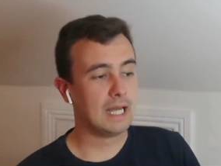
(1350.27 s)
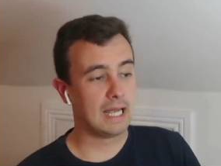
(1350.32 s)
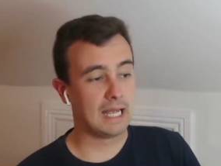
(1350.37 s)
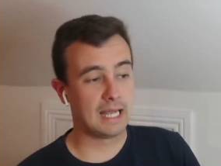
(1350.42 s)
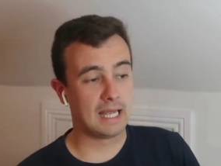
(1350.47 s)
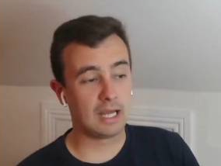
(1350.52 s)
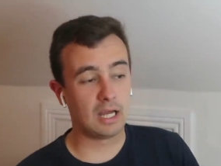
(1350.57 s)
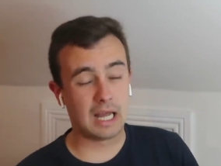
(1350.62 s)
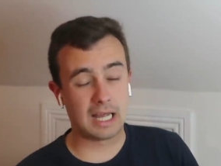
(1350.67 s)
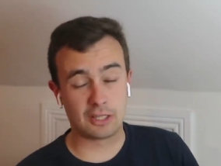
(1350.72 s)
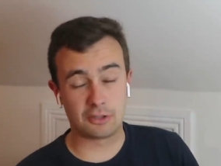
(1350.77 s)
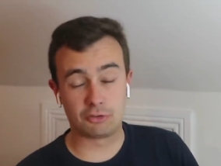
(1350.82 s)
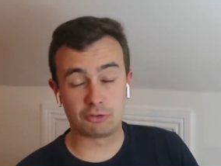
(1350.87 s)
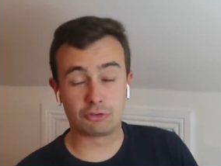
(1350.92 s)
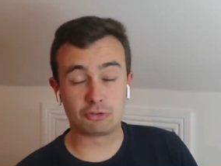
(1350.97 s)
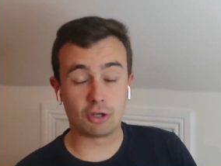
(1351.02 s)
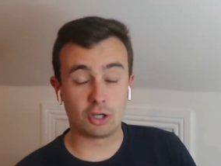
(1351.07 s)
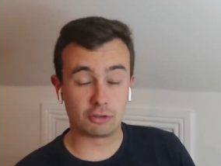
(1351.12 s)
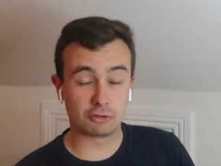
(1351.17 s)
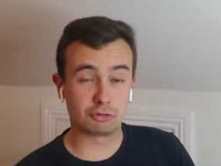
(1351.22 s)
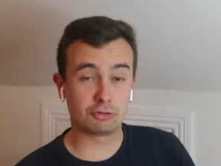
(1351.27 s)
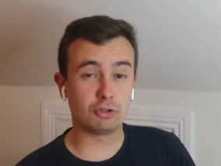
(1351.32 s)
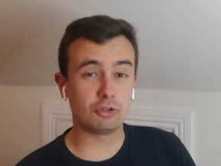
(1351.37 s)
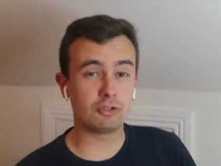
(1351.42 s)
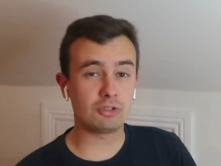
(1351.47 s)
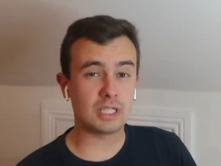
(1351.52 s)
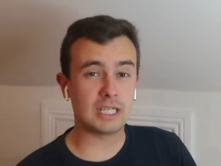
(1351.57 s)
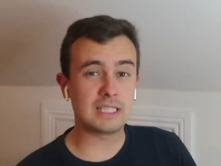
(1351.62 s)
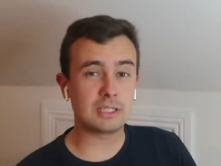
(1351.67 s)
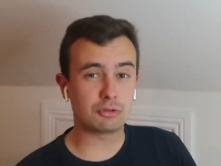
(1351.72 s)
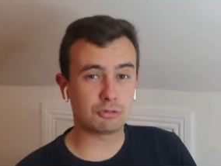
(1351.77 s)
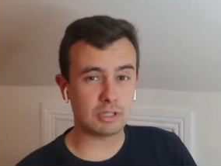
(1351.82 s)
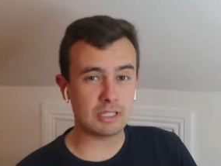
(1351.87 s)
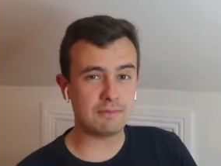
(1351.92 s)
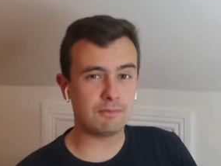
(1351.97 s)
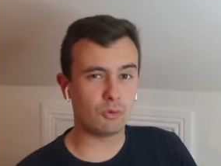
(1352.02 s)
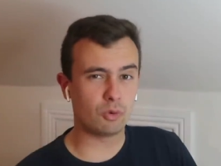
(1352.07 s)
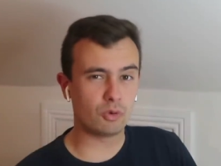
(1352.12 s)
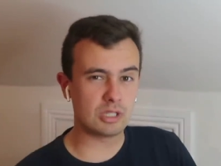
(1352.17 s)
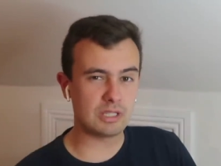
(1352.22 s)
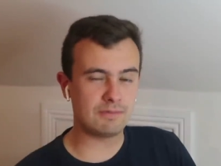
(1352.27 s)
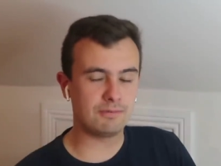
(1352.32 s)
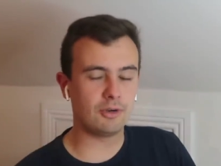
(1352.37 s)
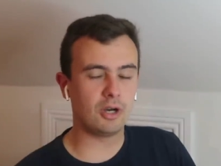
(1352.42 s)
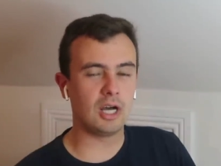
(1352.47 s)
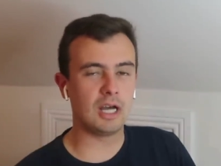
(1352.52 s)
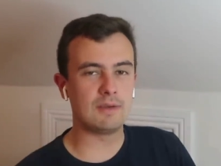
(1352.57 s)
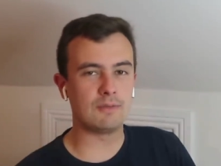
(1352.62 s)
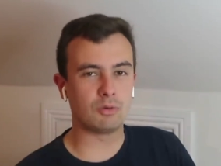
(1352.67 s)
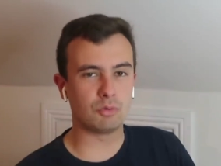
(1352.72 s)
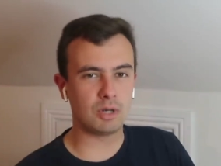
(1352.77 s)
Uh, and on Sunday, 3.45,